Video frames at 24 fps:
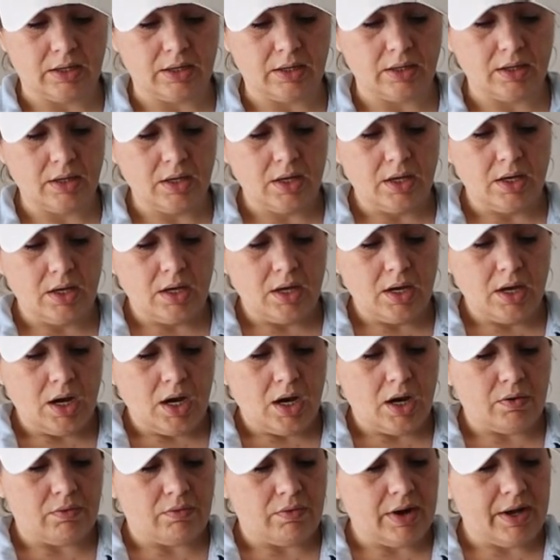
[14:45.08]
a,
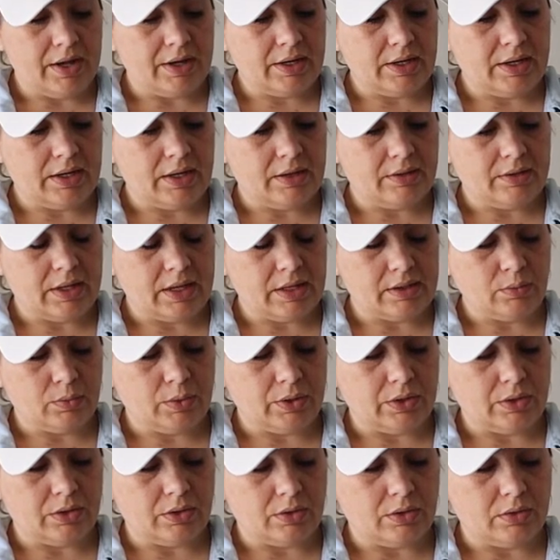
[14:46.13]
a run in it that
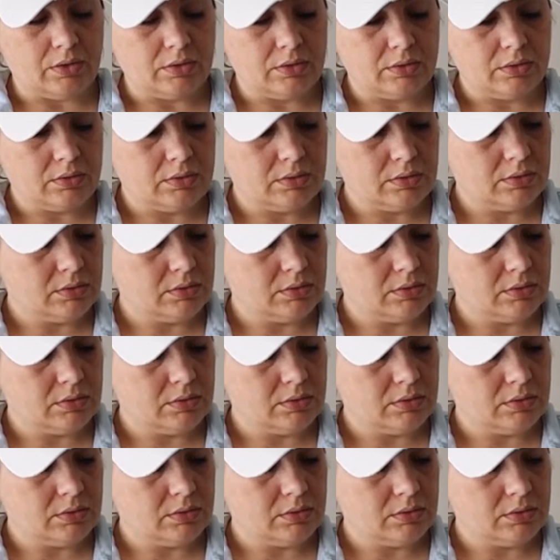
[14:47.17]
will